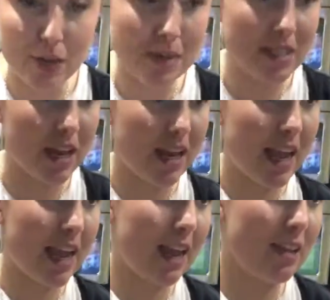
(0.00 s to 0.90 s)
gonna be done
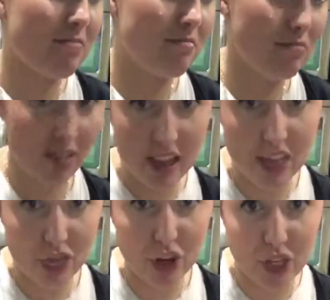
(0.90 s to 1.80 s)
and
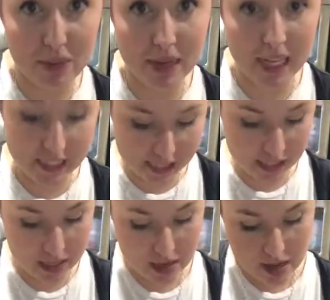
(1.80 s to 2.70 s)
in 30
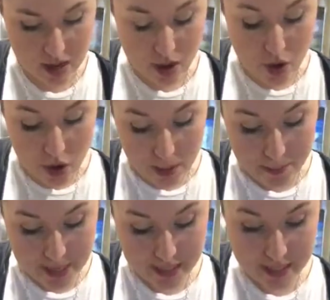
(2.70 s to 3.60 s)
minutes on a
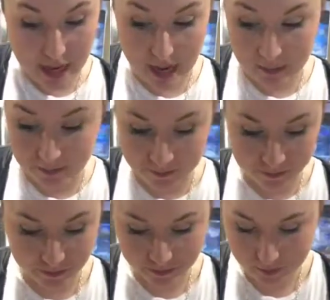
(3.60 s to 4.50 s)
busy day.
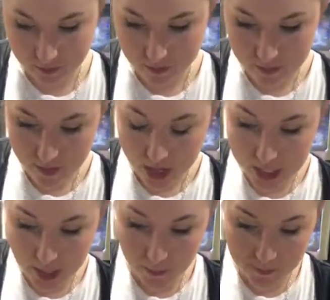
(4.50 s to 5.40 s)

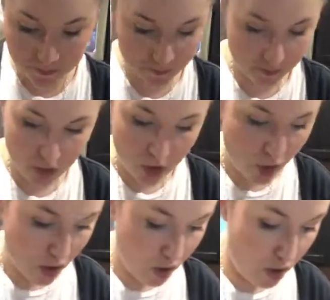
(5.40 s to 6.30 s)
So,
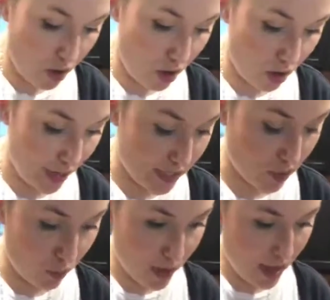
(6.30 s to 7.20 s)
all right,
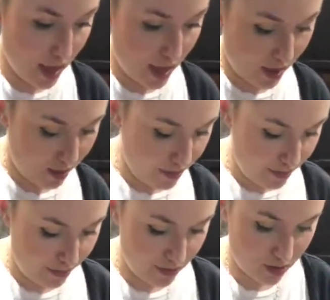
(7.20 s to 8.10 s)
so we
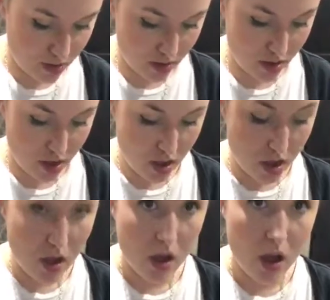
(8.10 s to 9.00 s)
have
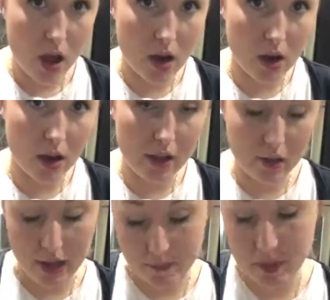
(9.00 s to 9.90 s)
or okay,